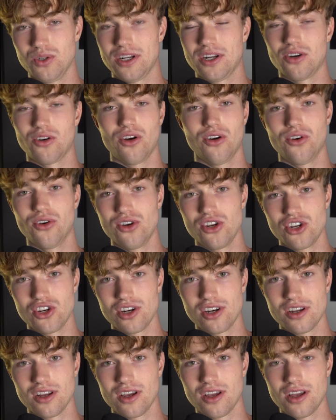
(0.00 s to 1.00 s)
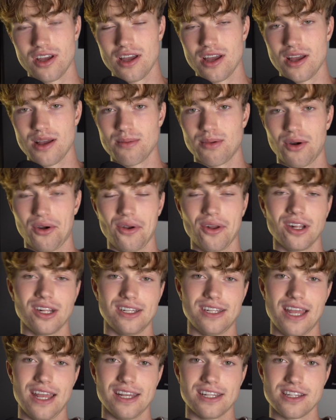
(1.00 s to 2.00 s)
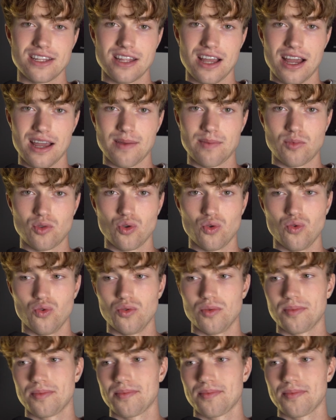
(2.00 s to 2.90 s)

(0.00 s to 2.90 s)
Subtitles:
that are urgent, but really take the time to